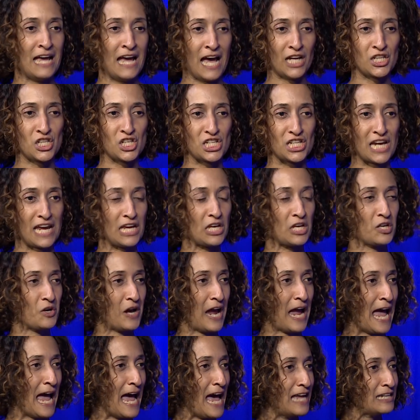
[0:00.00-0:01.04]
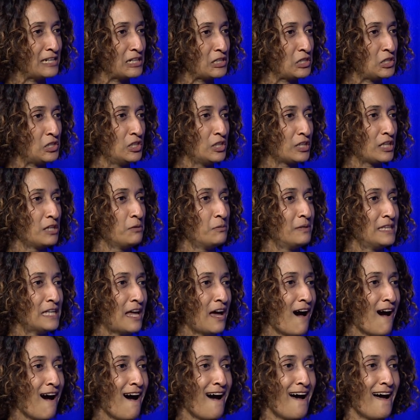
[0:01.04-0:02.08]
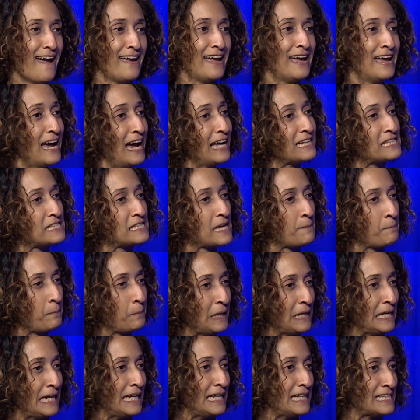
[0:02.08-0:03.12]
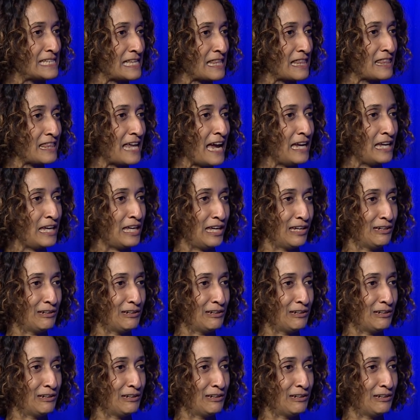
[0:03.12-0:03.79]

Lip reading: and shake your hand and look you in the eye and say please and thank you.